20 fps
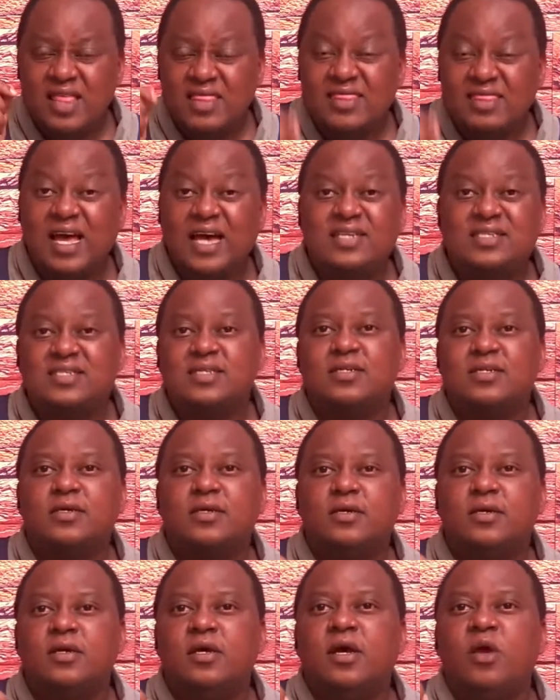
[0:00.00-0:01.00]
that
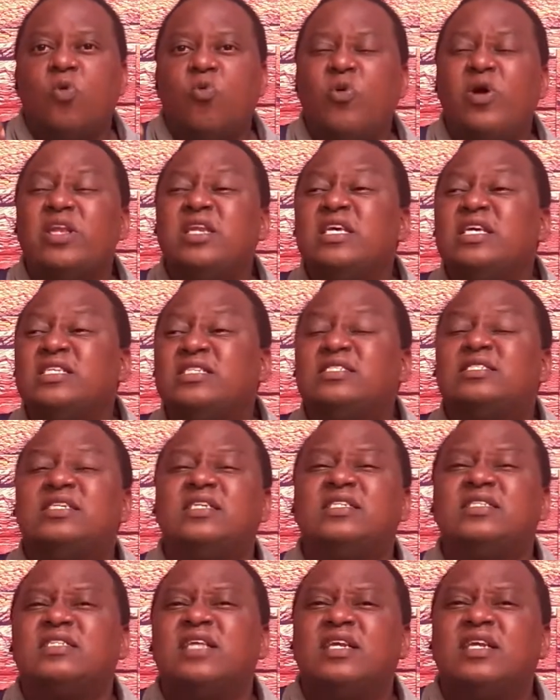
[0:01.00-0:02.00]
when he
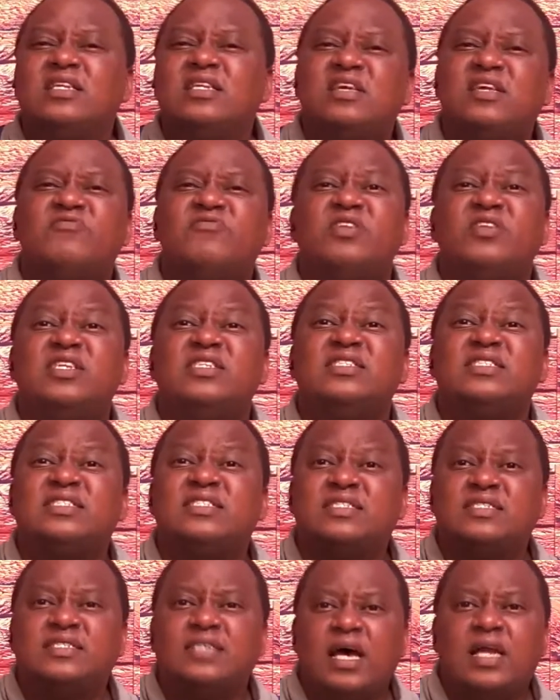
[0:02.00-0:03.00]
sees that David is
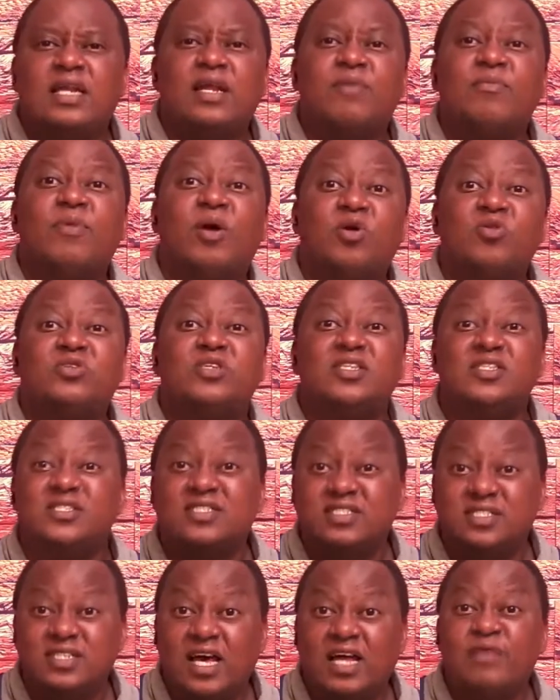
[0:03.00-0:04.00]
sad about
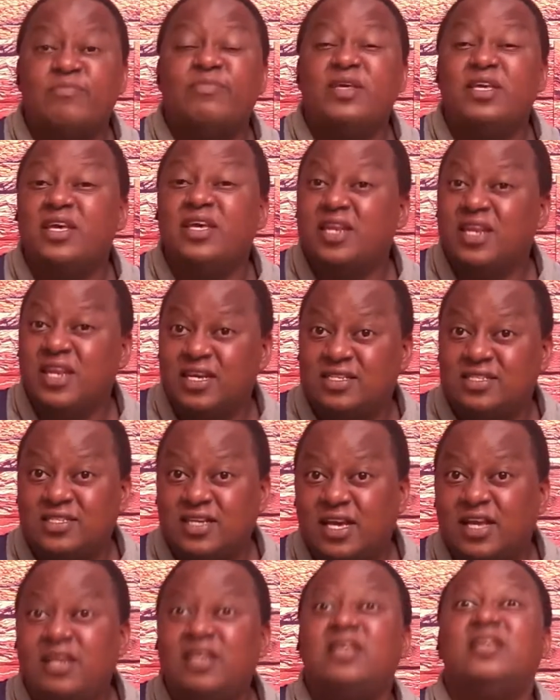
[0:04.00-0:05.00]
his son being in
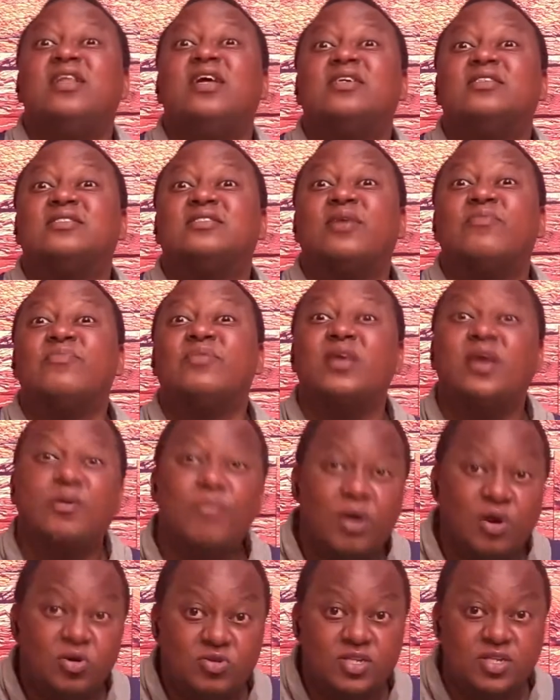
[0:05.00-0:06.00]
exile, he does something
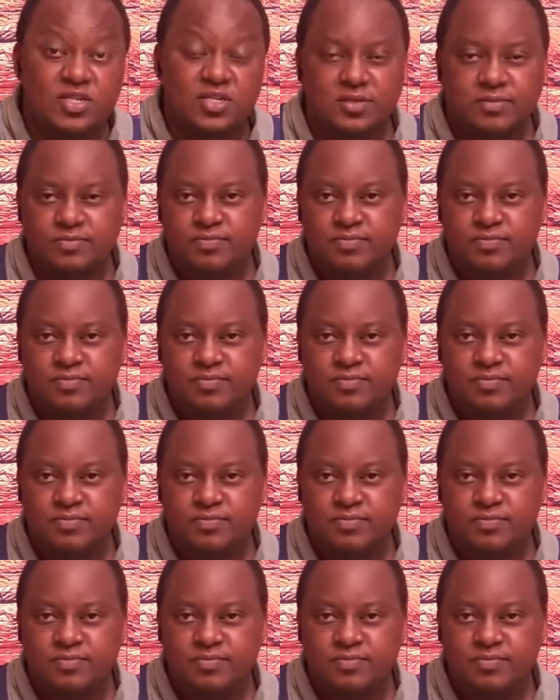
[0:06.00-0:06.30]
about it.